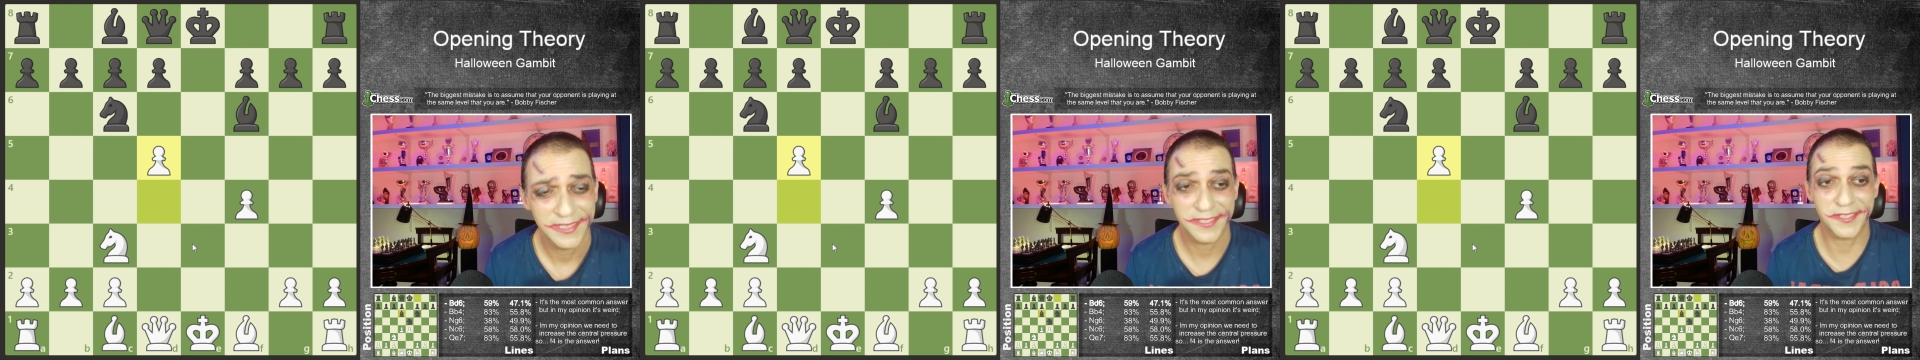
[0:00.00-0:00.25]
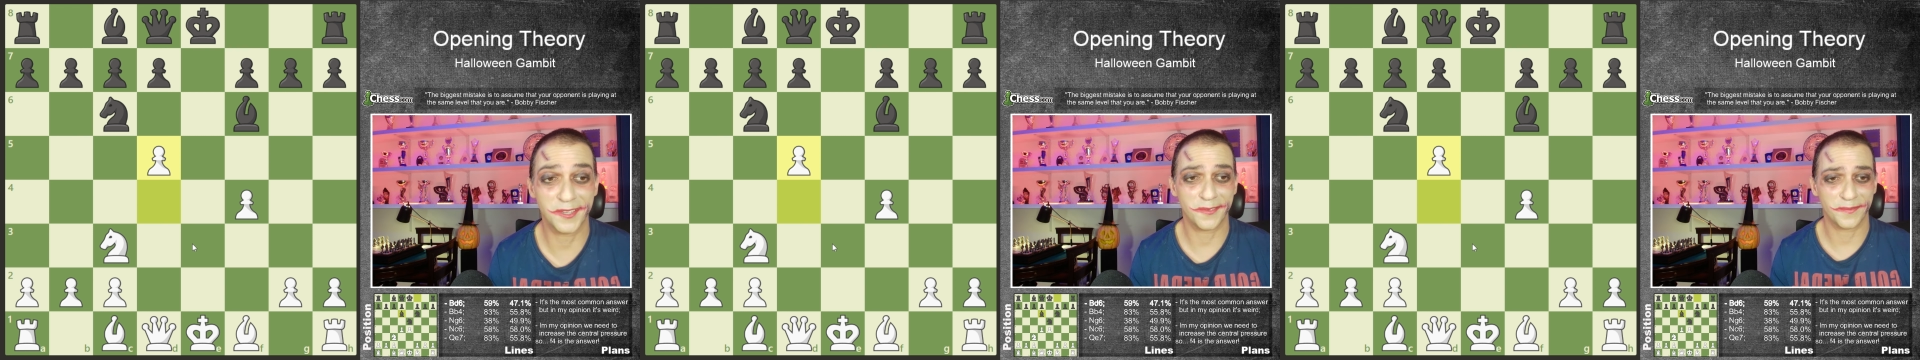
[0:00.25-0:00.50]

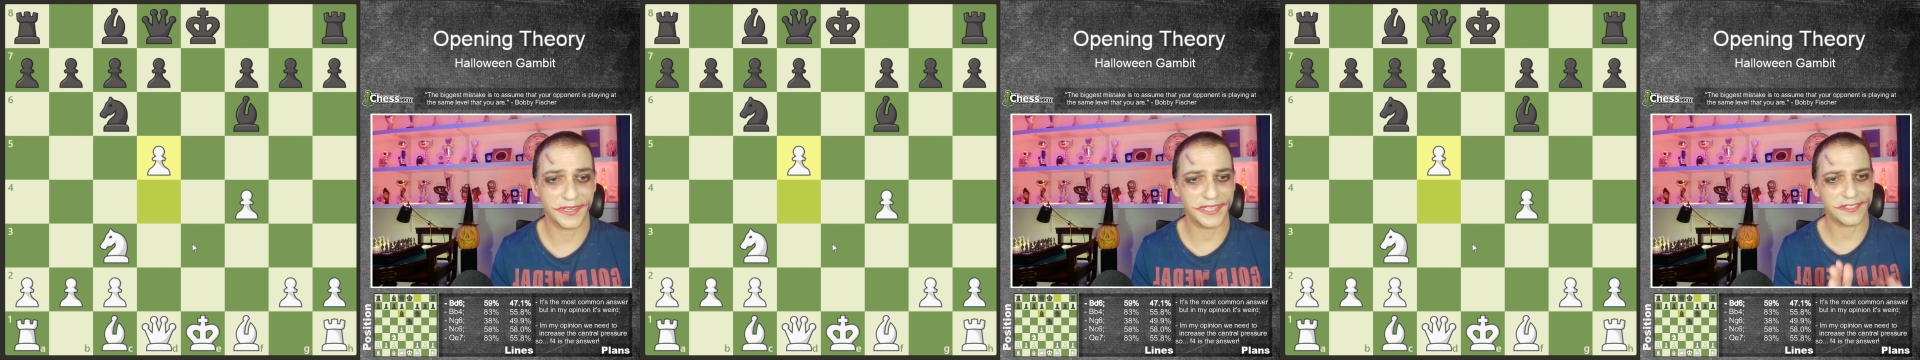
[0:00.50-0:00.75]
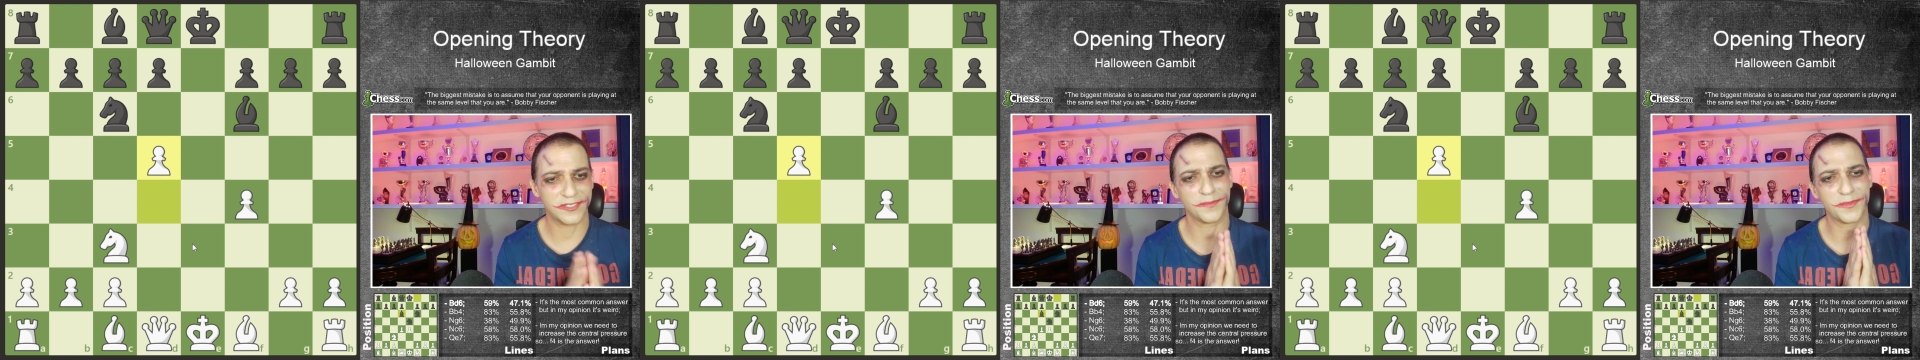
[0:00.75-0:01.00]
So
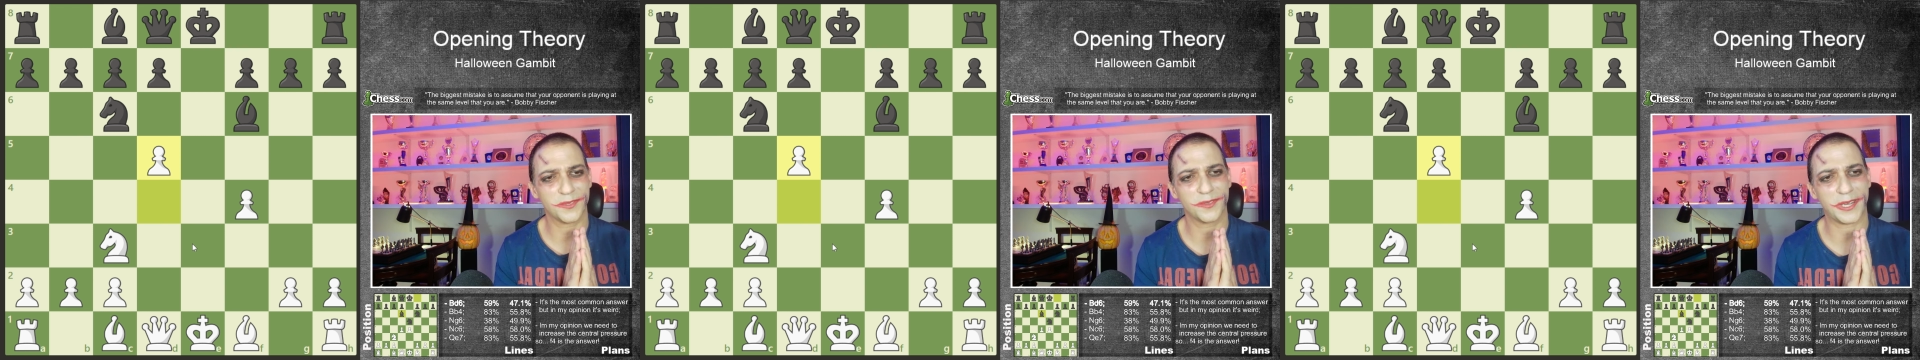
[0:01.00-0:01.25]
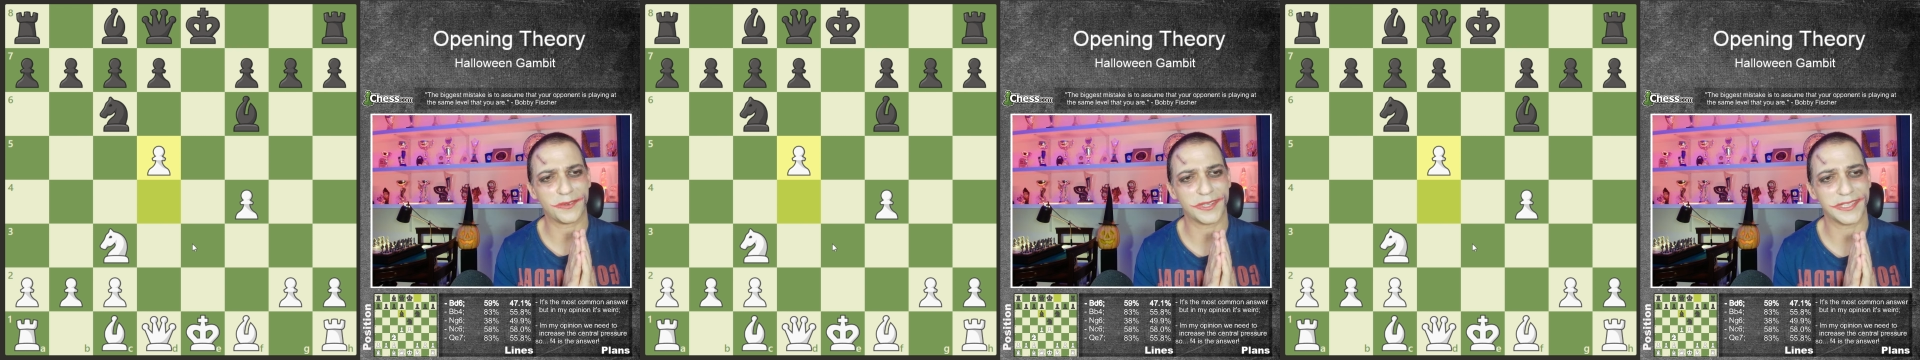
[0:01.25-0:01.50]
let's jump to
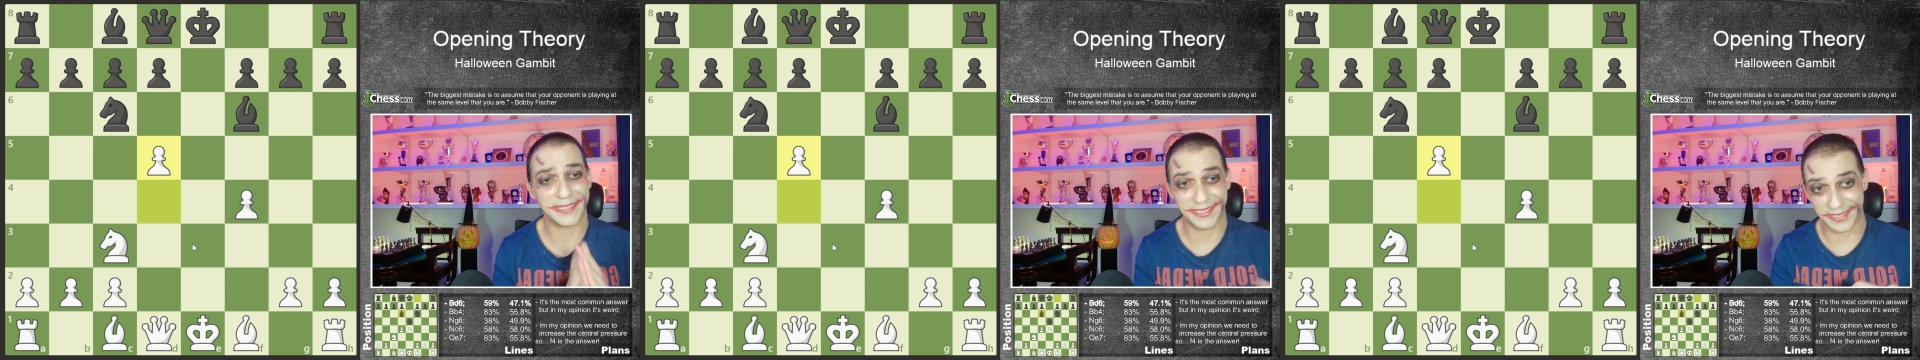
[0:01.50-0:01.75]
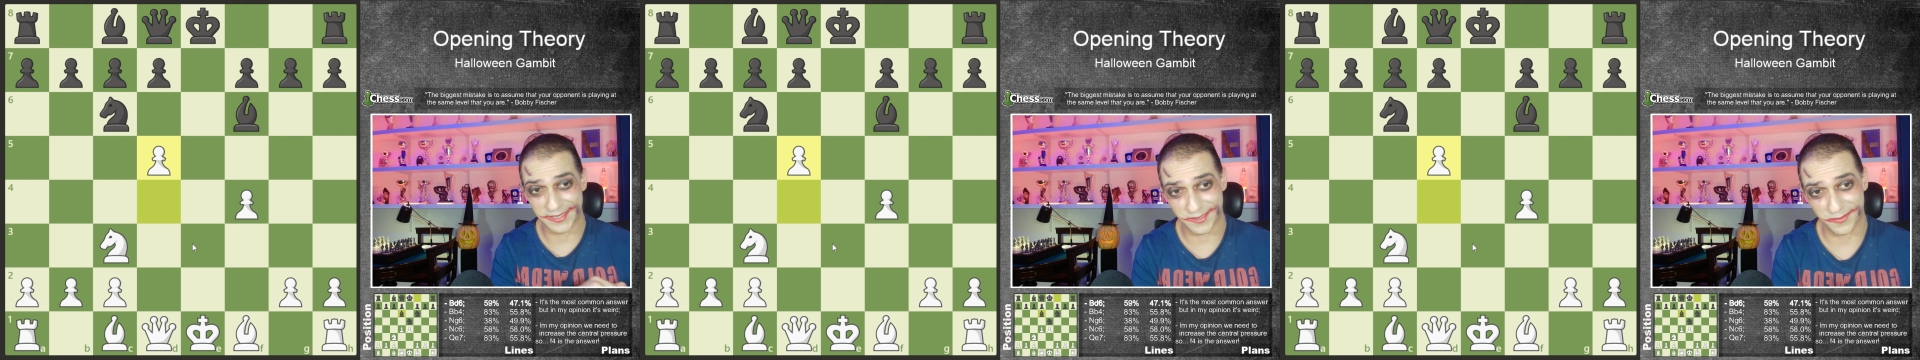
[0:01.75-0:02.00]
our
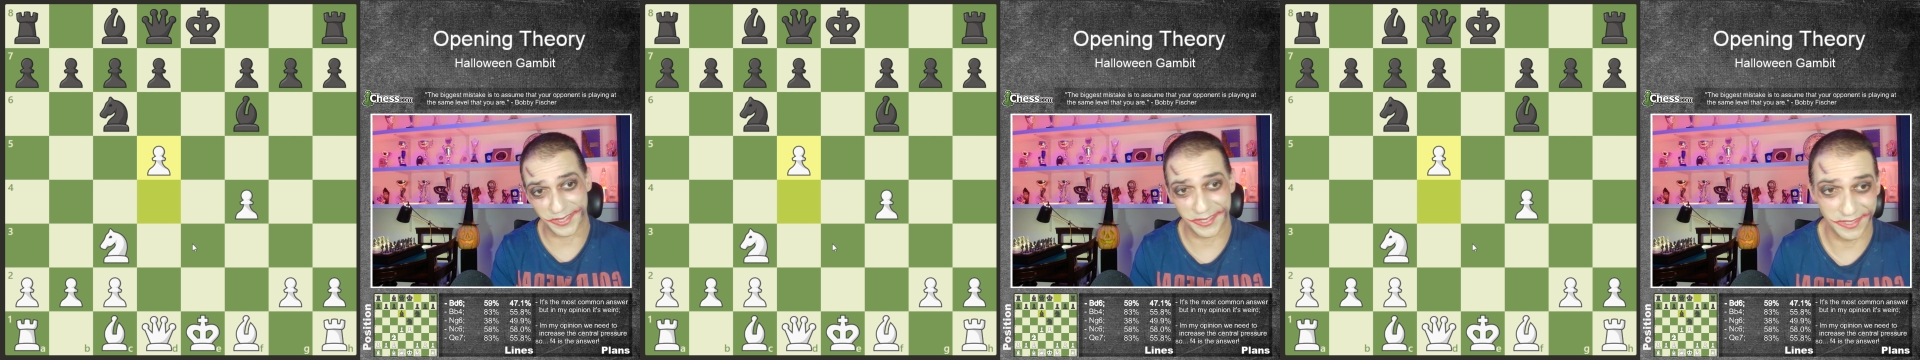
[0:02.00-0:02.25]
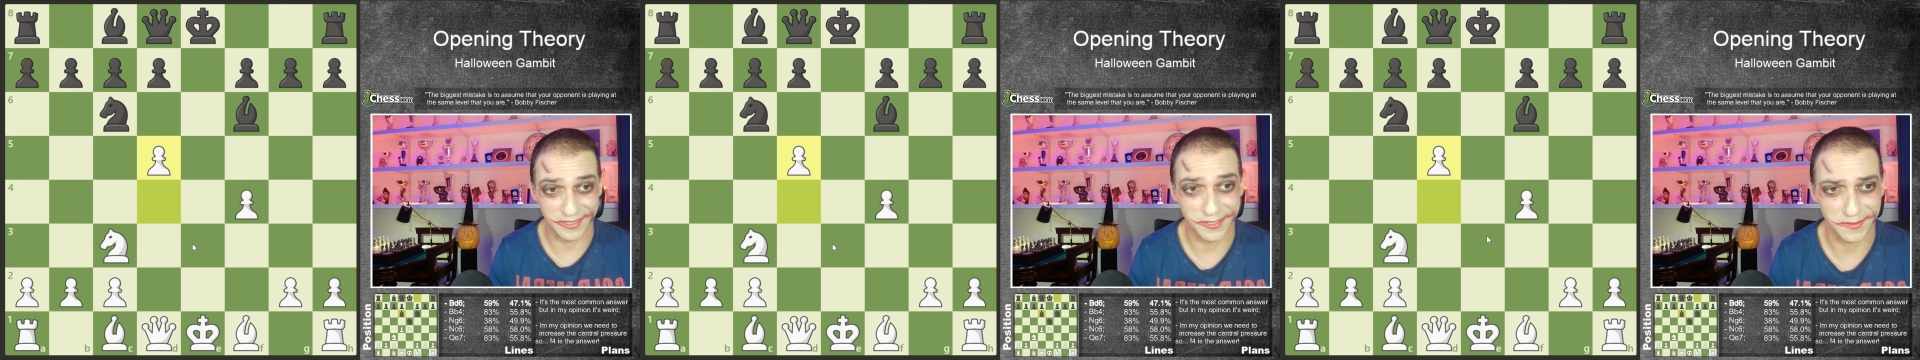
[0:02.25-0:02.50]
next
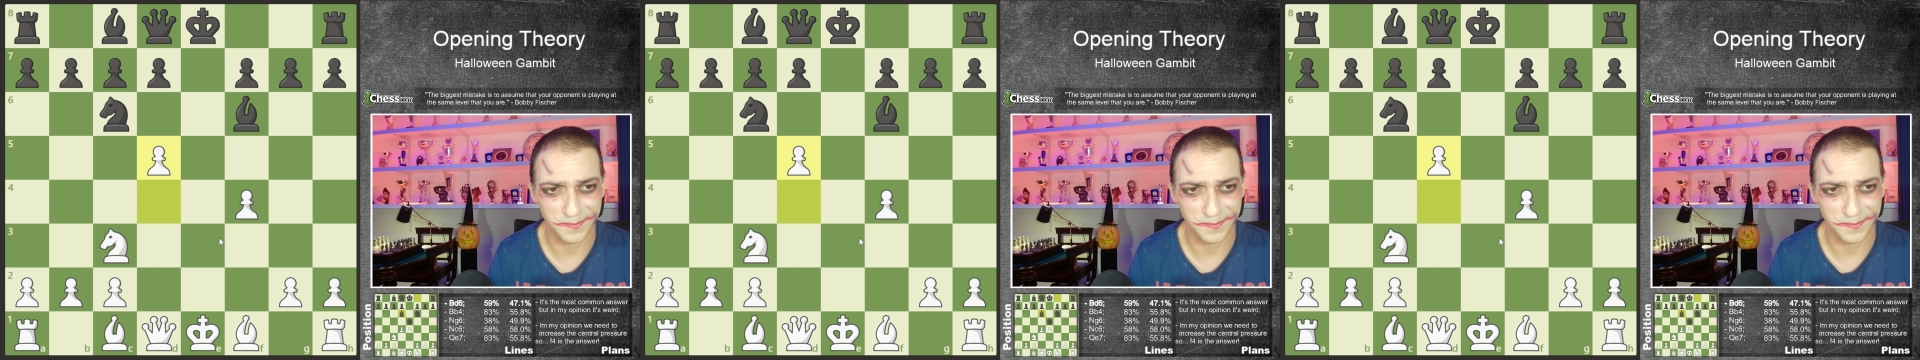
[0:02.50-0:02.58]
variation.